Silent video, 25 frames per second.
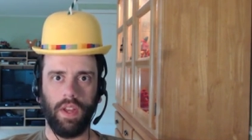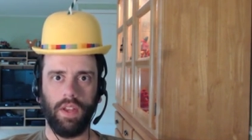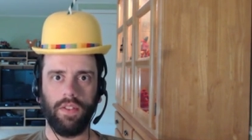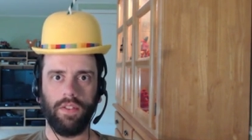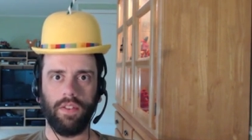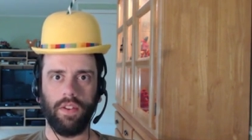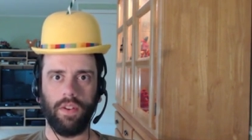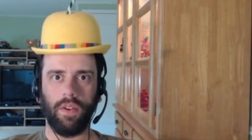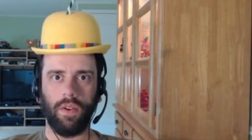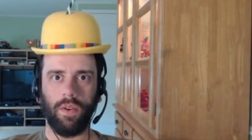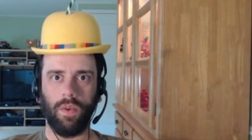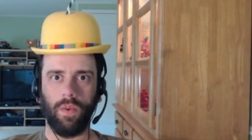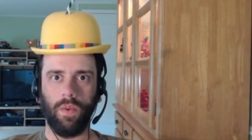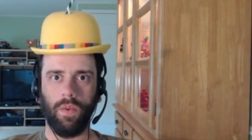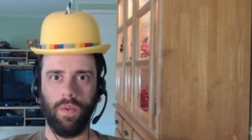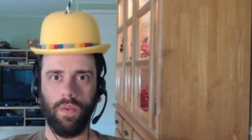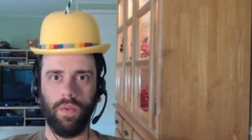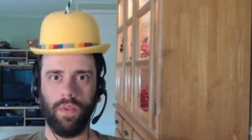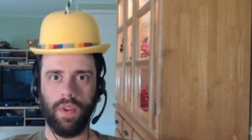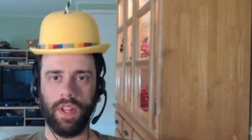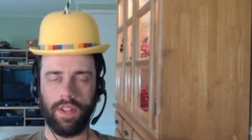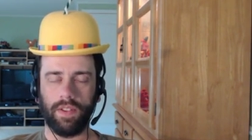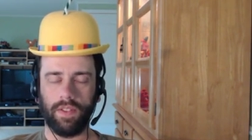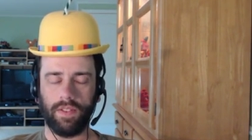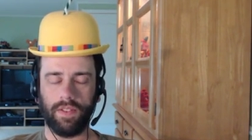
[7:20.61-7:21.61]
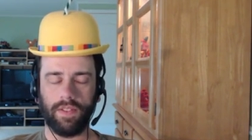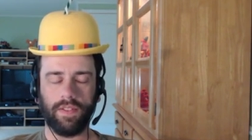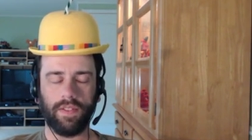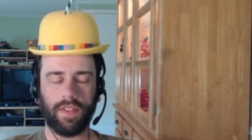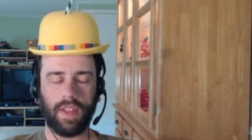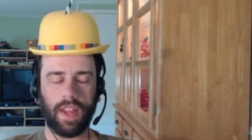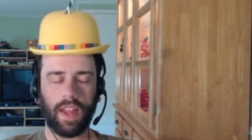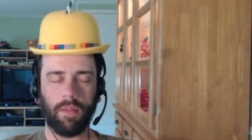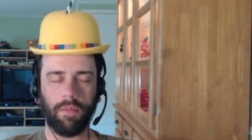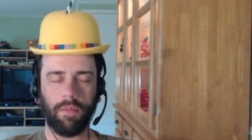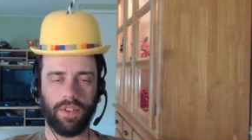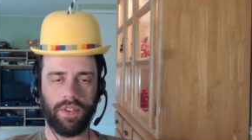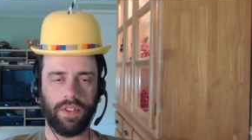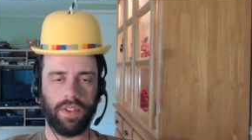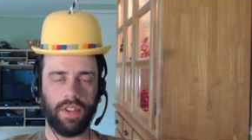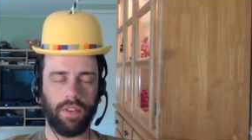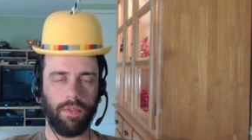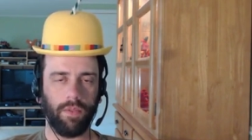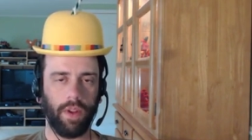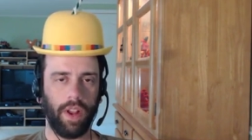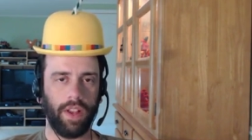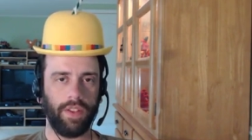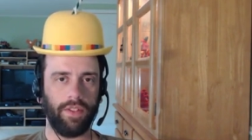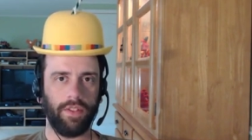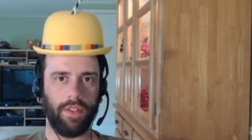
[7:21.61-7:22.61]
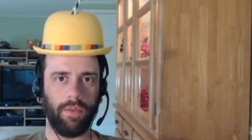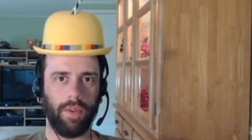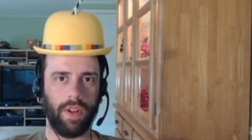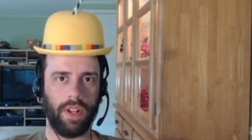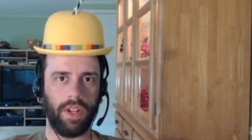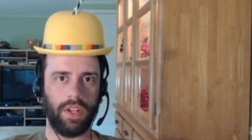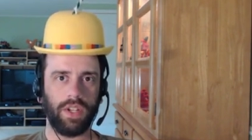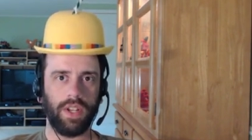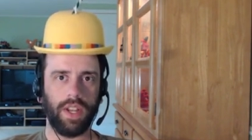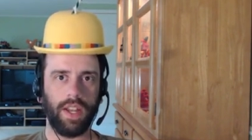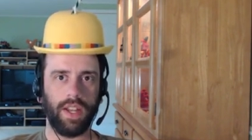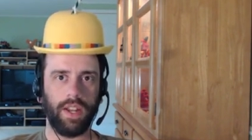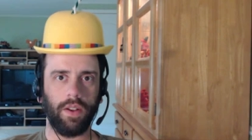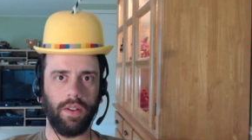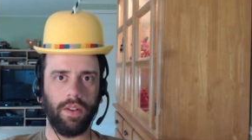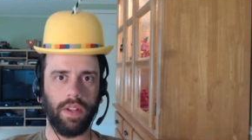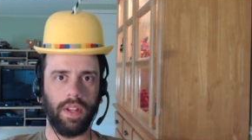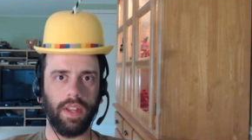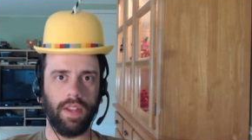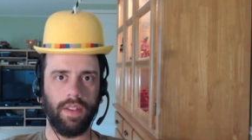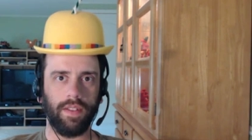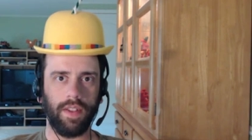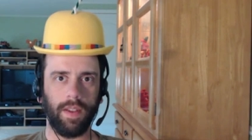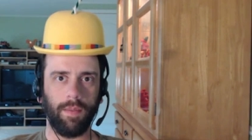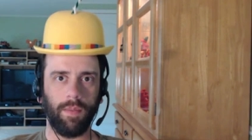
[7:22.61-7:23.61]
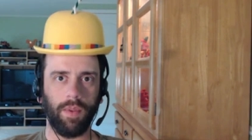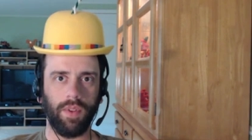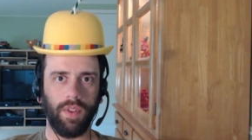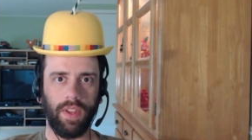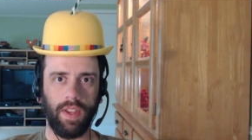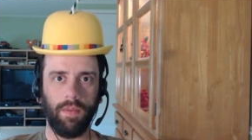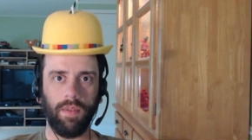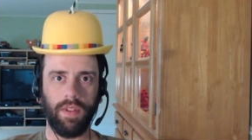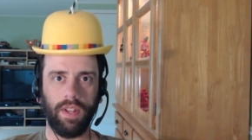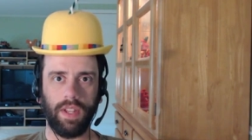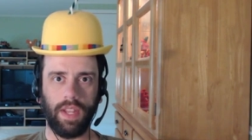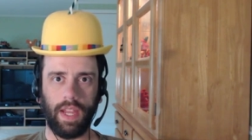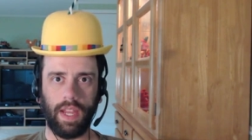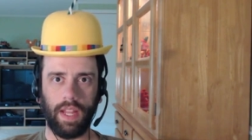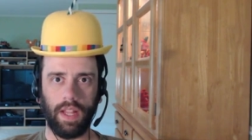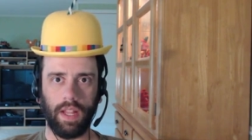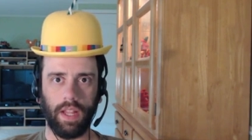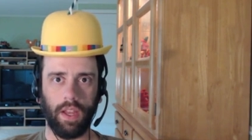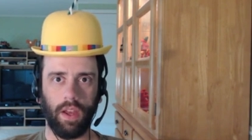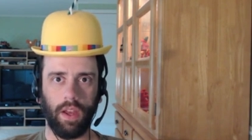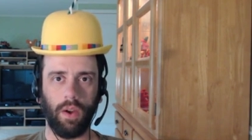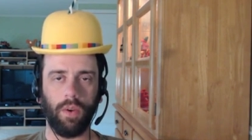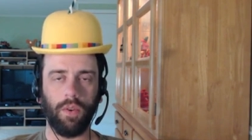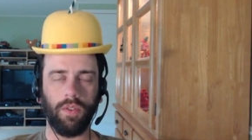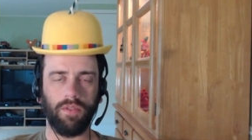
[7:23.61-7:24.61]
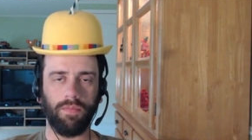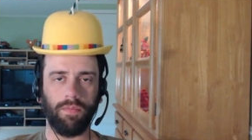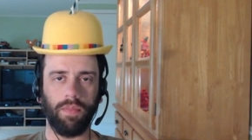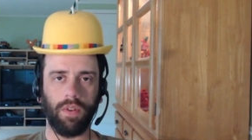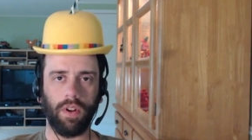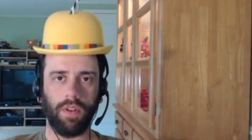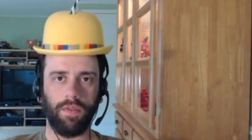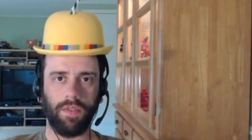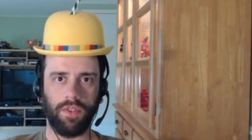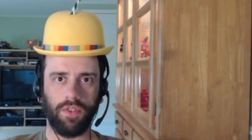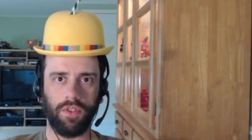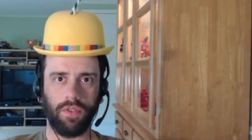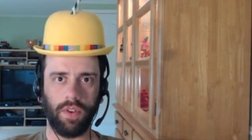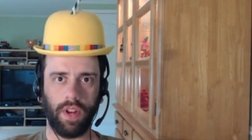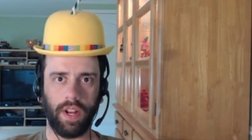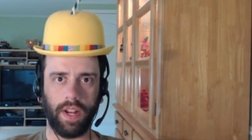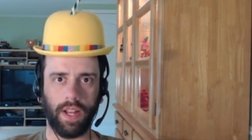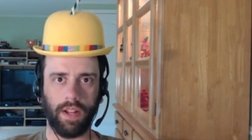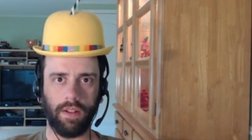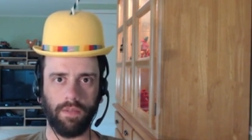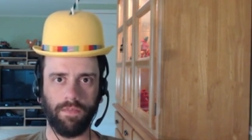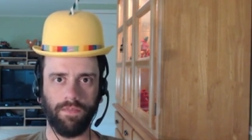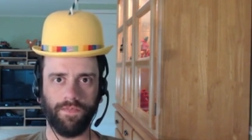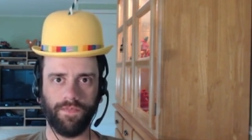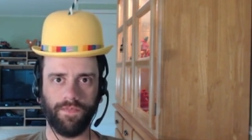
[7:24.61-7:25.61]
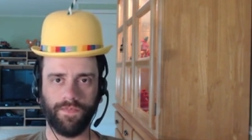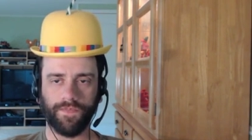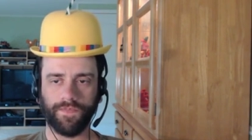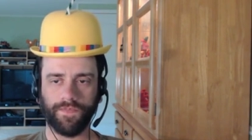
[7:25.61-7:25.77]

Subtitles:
So it's established in Rise of the Red Shadow that he's able to imitate Leo, who was part of his training.